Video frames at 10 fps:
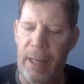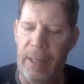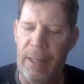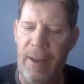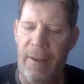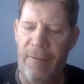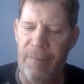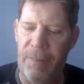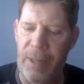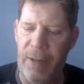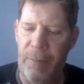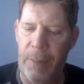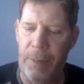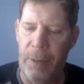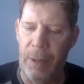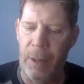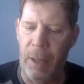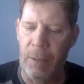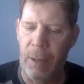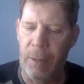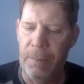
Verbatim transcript: and save save people in the long run.